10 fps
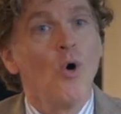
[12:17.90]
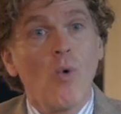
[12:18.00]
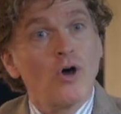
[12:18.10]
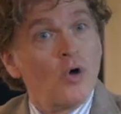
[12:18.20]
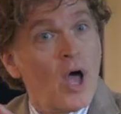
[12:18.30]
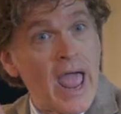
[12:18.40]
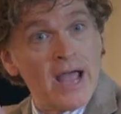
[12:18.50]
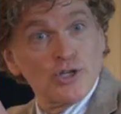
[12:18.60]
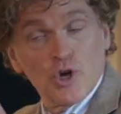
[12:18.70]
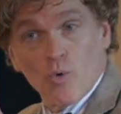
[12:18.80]
Well,
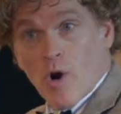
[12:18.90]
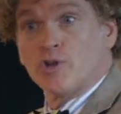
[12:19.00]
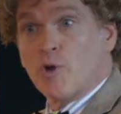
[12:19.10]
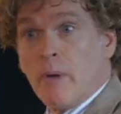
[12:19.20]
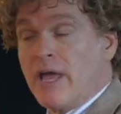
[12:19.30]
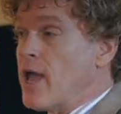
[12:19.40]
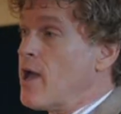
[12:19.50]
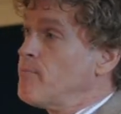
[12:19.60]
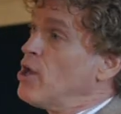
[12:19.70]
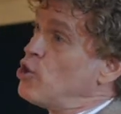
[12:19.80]
as you're worshiping
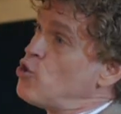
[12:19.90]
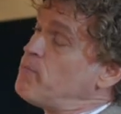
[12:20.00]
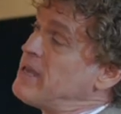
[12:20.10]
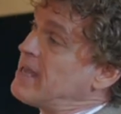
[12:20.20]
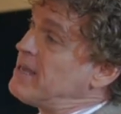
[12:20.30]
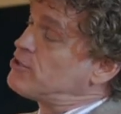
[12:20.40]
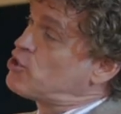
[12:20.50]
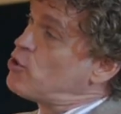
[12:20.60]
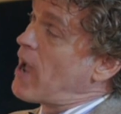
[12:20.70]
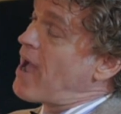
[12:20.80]
him, you begin
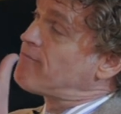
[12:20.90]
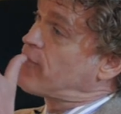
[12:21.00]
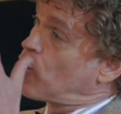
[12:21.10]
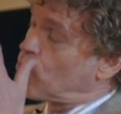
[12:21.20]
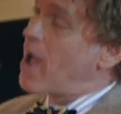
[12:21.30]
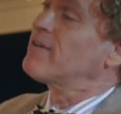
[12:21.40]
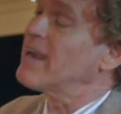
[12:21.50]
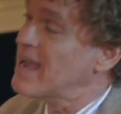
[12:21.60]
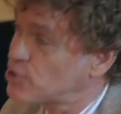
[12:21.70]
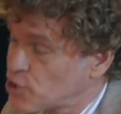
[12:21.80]
to have the
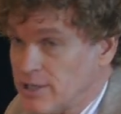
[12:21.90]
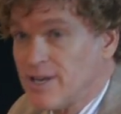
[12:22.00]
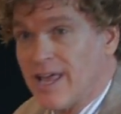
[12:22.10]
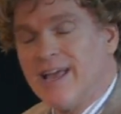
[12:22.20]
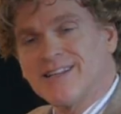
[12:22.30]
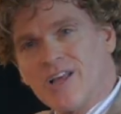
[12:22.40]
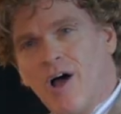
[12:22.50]
revelation. It's